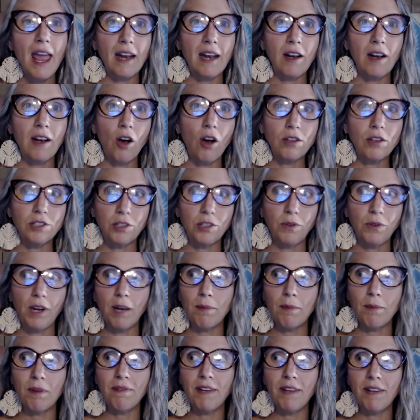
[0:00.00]
and also
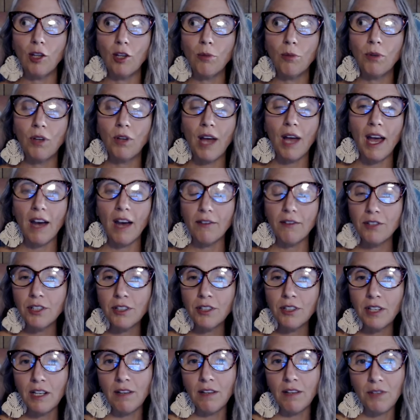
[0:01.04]
am available
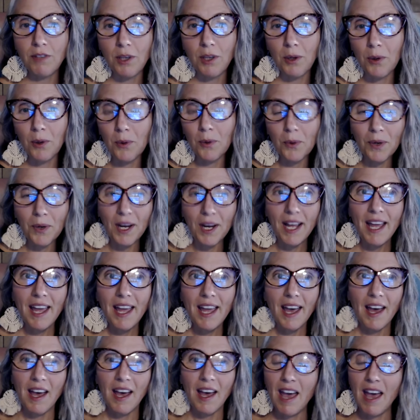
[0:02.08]
after if you
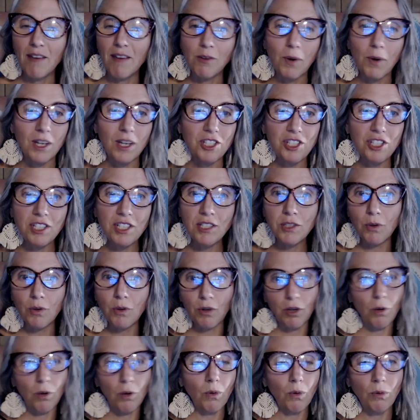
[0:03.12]
uh, have questions
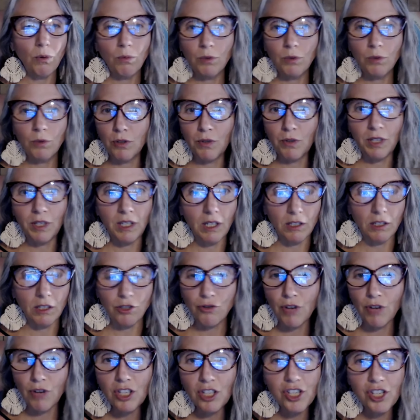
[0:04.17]
or qu during the
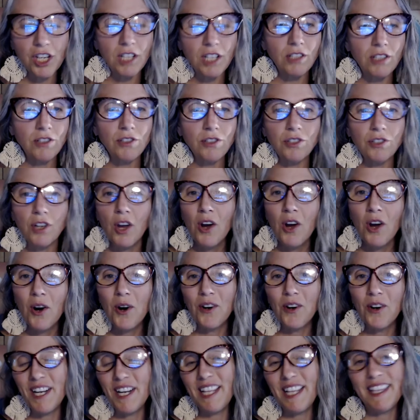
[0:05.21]
instructions
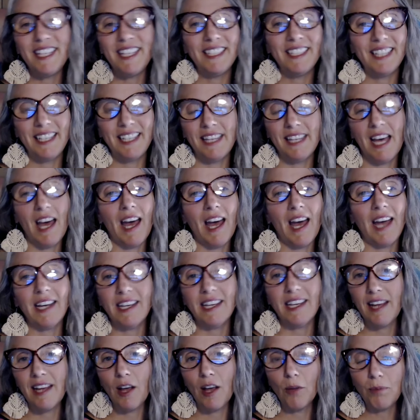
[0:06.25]
or anything like that,
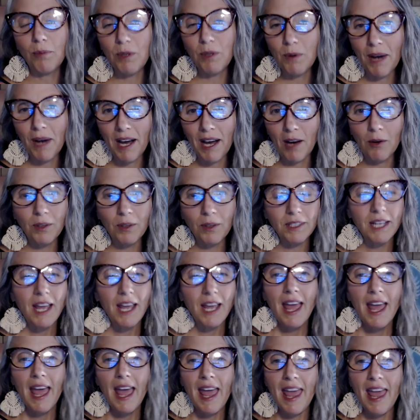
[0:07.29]
I can help you out.
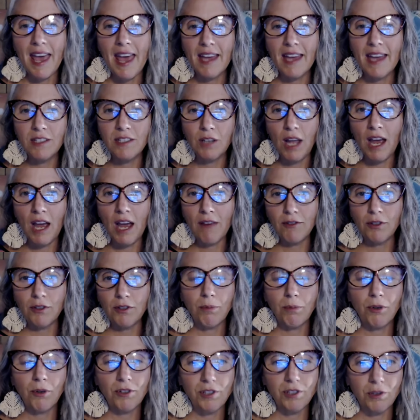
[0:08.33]
And
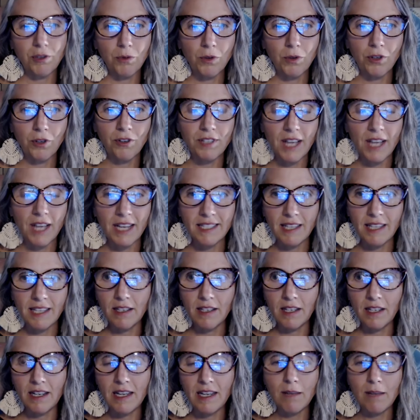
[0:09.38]
after a person orders, I
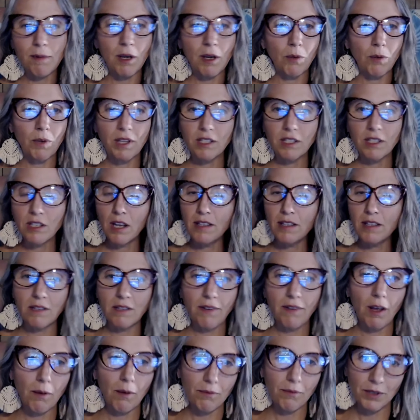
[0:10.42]
send an email with
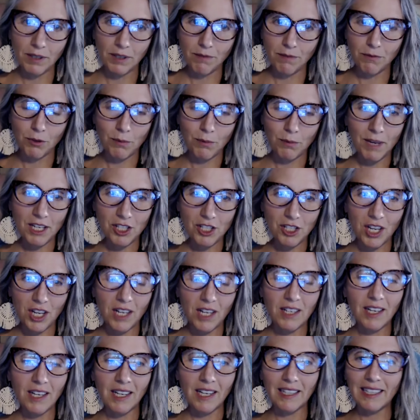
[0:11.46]
tons of helpful
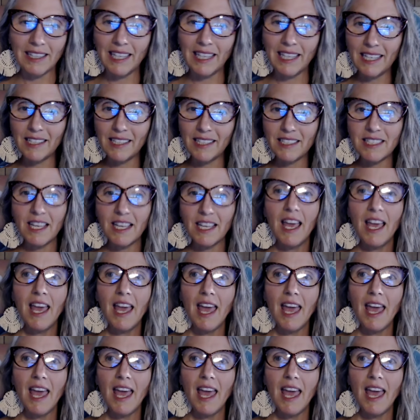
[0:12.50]
information and links.